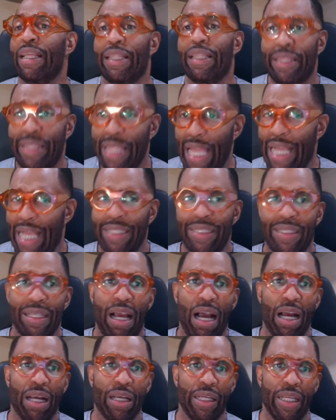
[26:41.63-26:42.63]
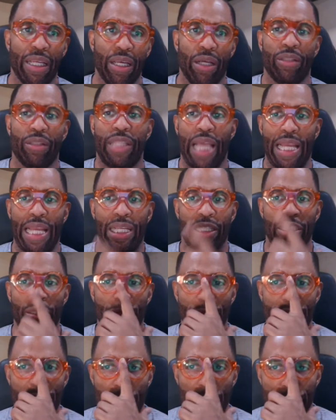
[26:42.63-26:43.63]
that's a that is a
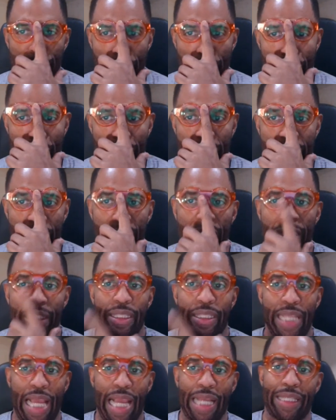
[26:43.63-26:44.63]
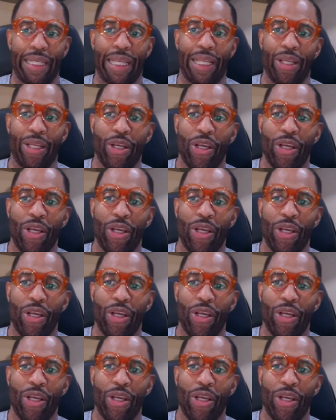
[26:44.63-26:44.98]
manipulation tactic.